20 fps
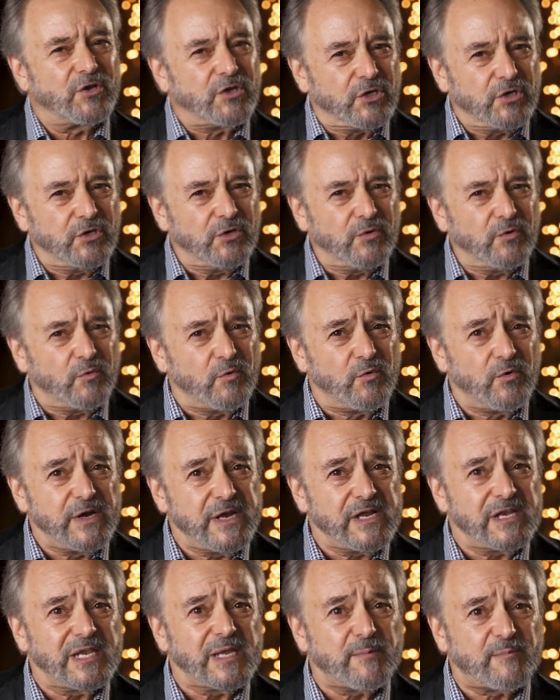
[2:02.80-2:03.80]
you
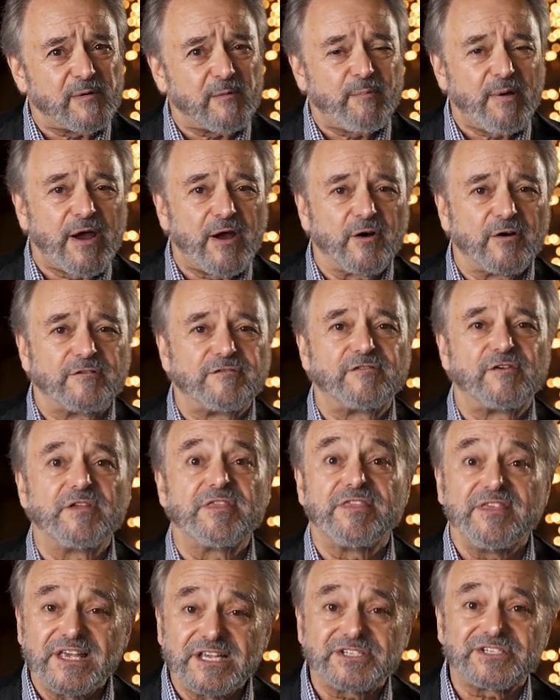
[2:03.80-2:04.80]
really prepared for
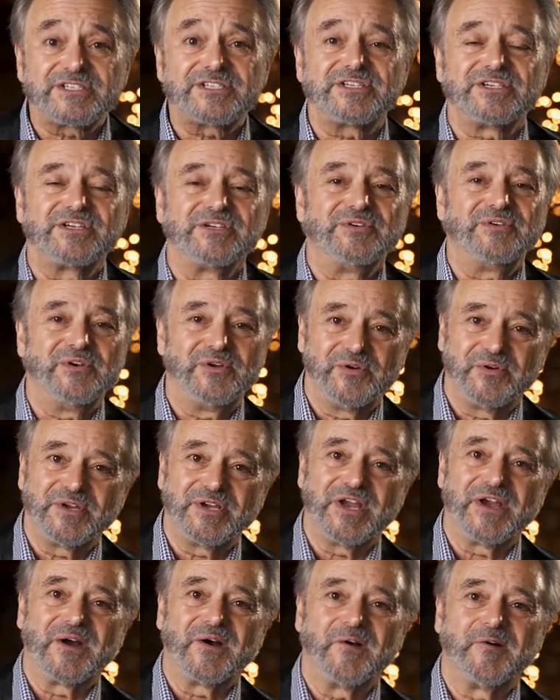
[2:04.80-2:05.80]
this new
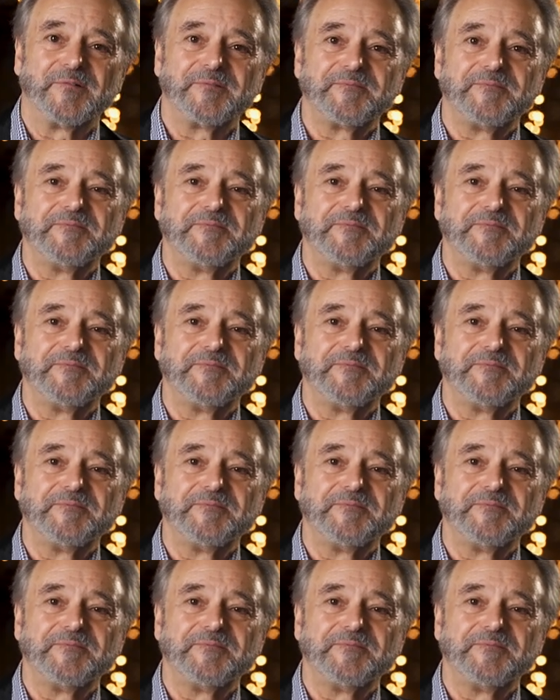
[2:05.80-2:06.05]
year?